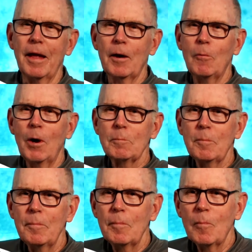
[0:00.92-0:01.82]
Yeah,
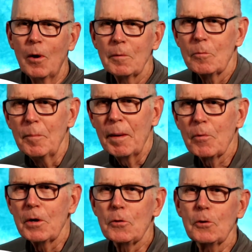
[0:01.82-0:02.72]
one, one
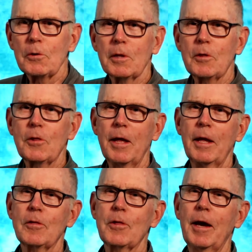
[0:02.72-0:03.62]
memory certainly
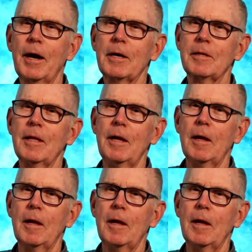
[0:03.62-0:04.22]
stands out.